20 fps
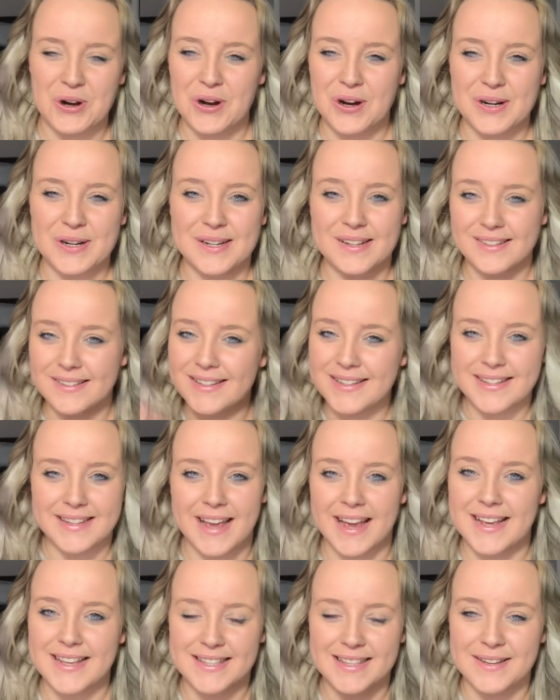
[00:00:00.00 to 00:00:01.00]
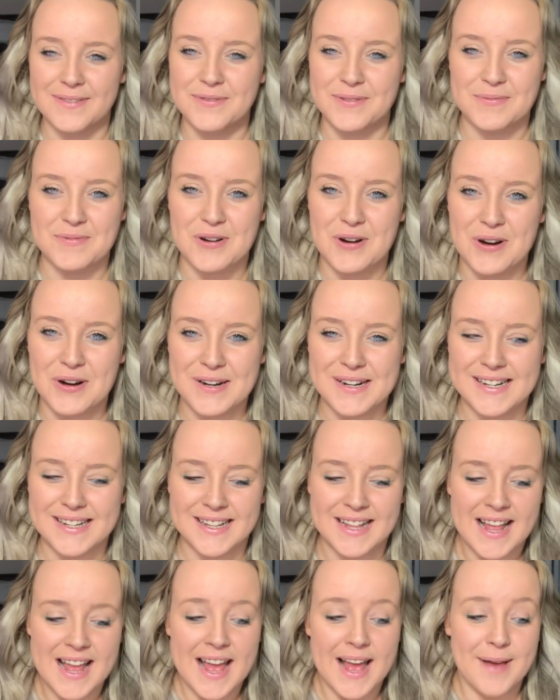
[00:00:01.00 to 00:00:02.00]
cordial. Just get yourself some
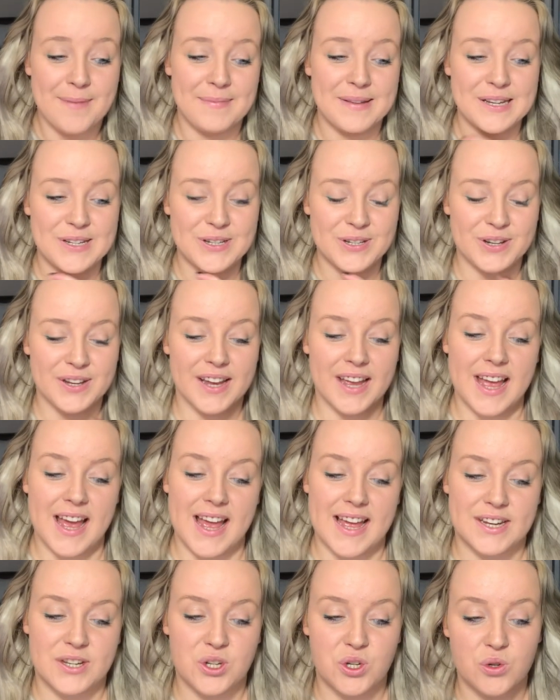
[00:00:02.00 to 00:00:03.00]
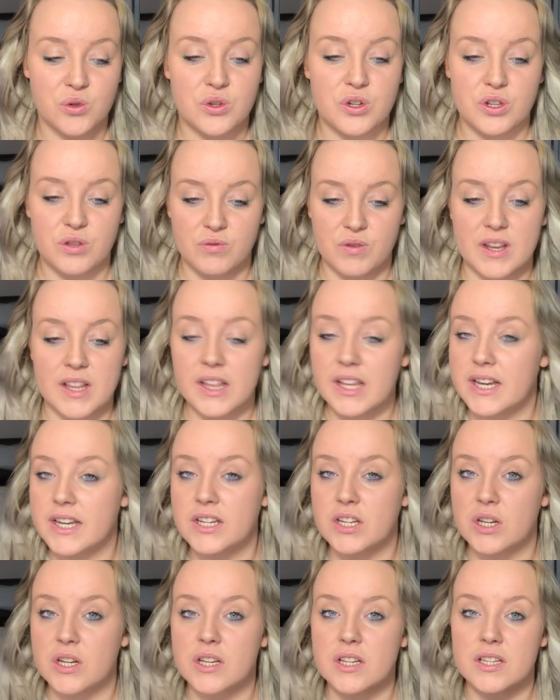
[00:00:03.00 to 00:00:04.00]
cordial and make sure you get 2 to 3
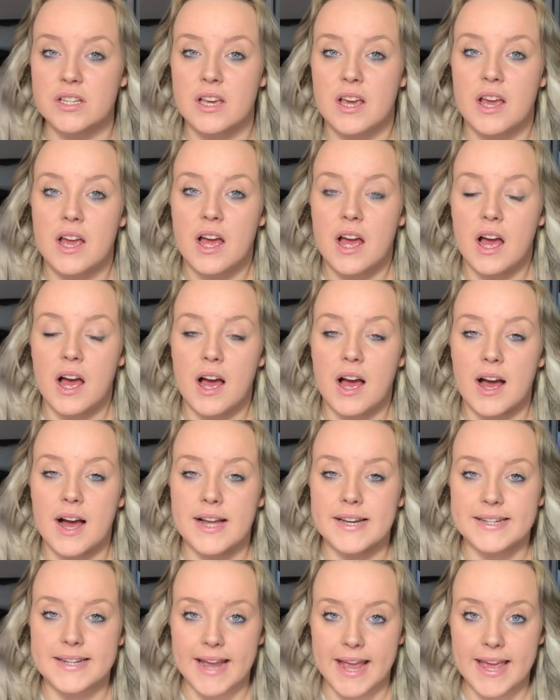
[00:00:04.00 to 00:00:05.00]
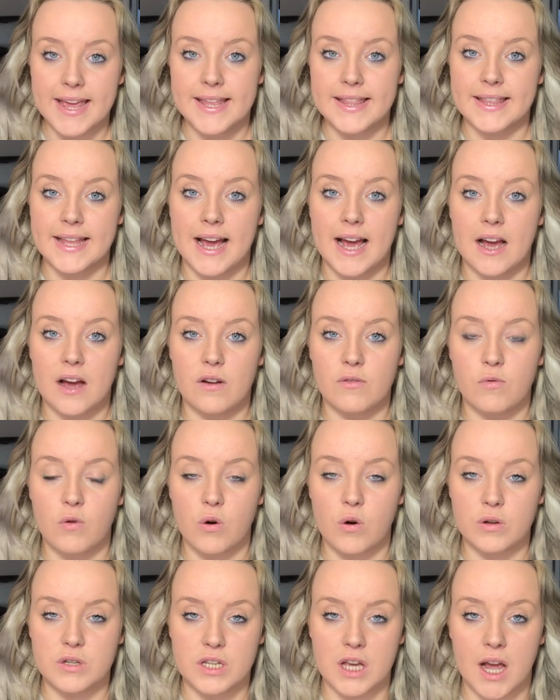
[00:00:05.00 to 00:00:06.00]
litres a day in that of
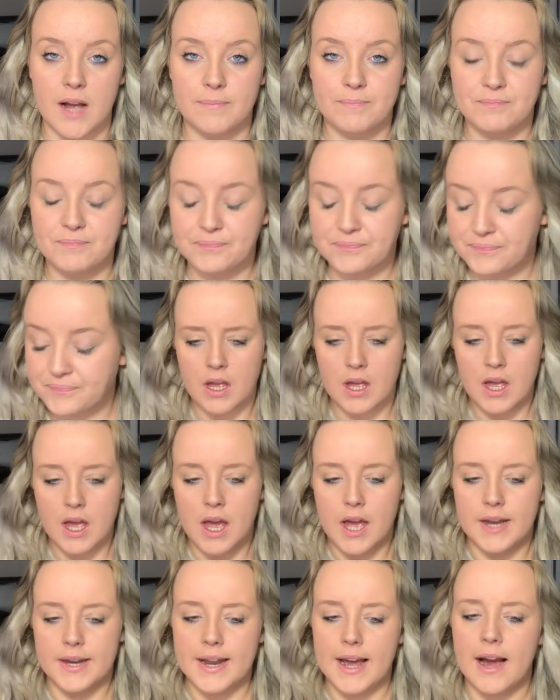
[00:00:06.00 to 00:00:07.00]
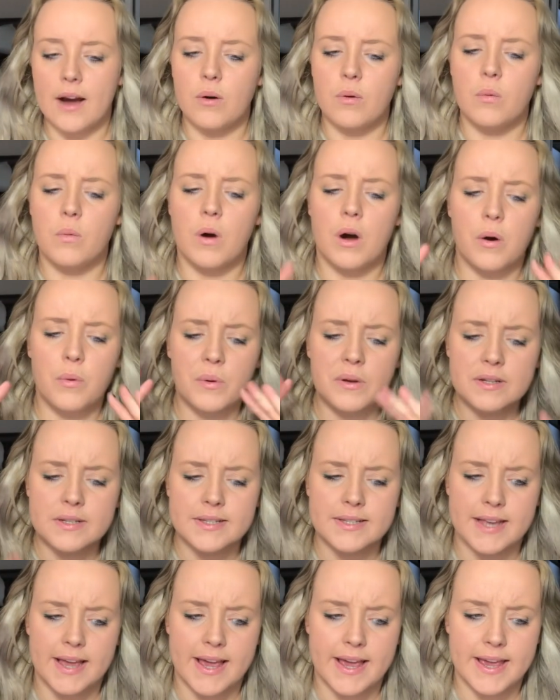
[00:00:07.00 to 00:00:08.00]
water. Now what I will
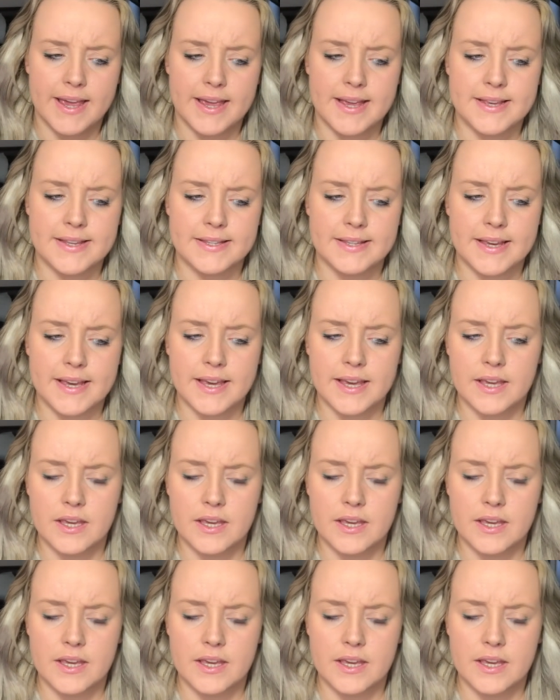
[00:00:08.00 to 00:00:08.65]
say is